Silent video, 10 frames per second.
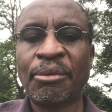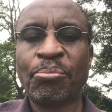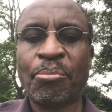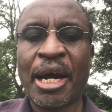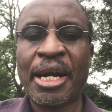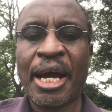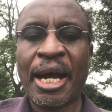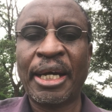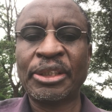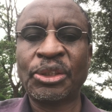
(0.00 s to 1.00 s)
murder
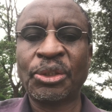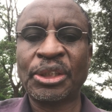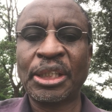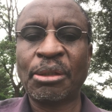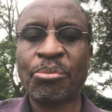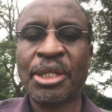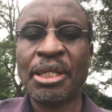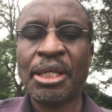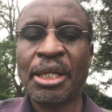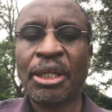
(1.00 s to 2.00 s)
has not yet been
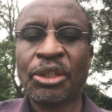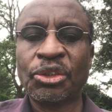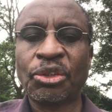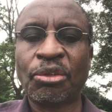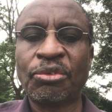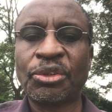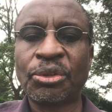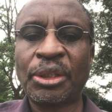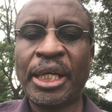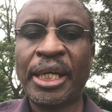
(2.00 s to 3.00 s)
solved
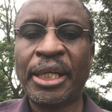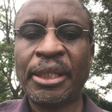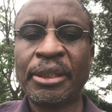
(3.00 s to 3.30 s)
today.